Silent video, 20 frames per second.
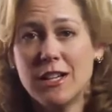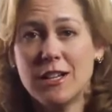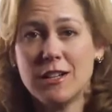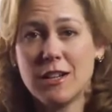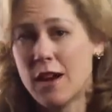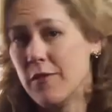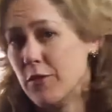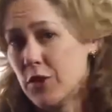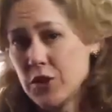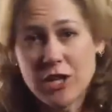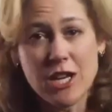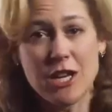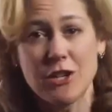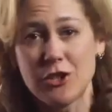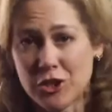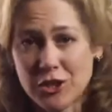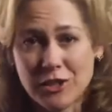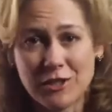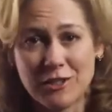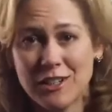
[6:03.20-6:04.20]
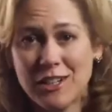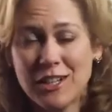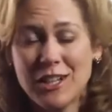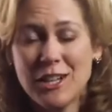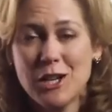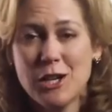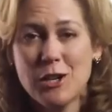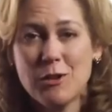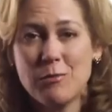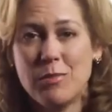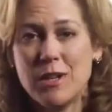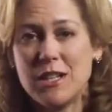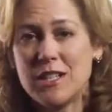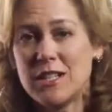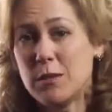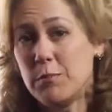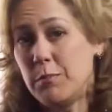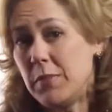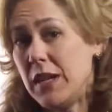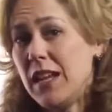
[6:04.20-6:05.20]
conversation. But
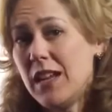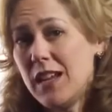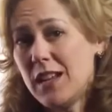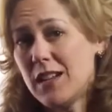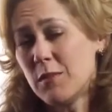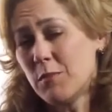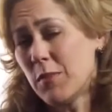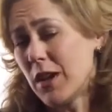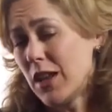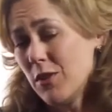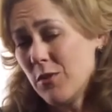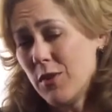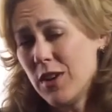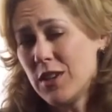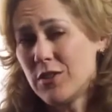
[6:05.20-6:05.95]
to Pete, and by the way,